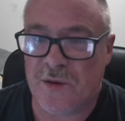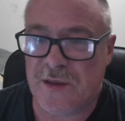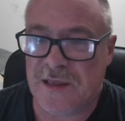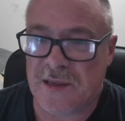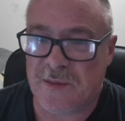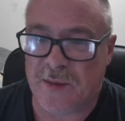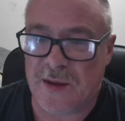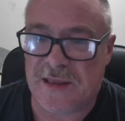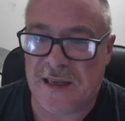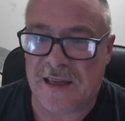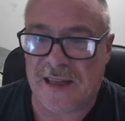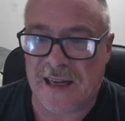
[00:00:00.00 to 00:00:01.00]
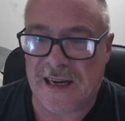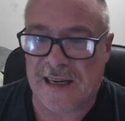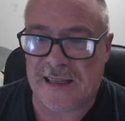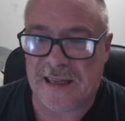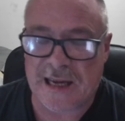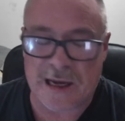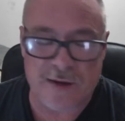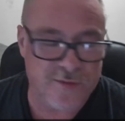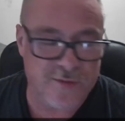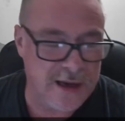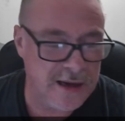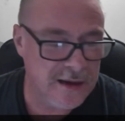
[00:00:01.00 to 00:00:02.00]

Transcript: which is supposed to legally care for me.